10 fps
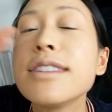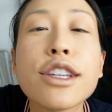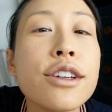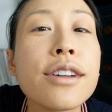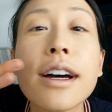
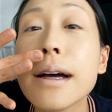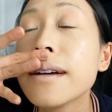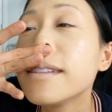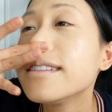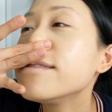Cute, huh?
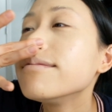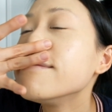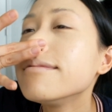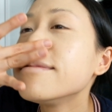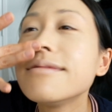
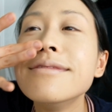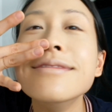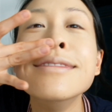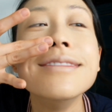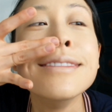The
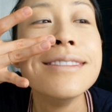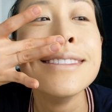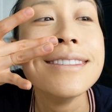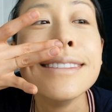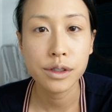next step
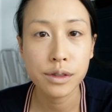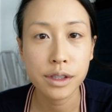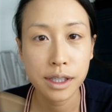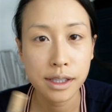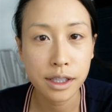is to
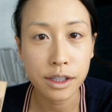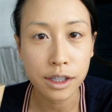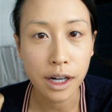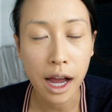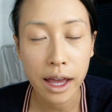use
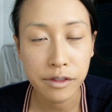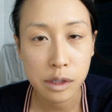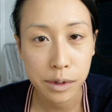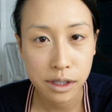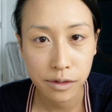concealer. I have
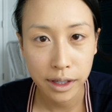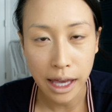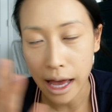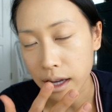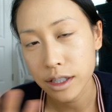specific
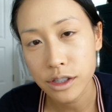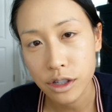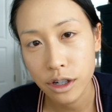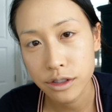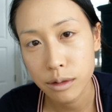acne
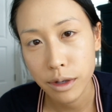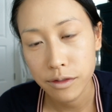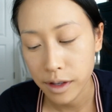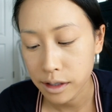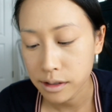scars on my
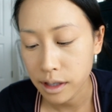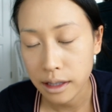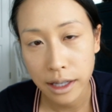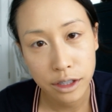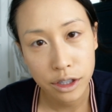face that I
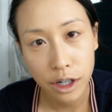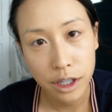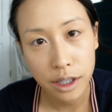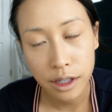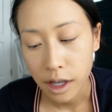like to
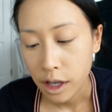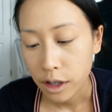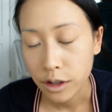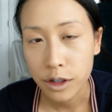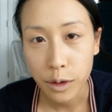target.
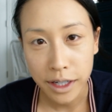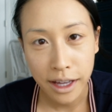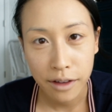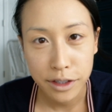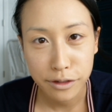You're going to
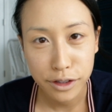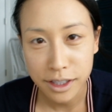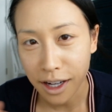have a different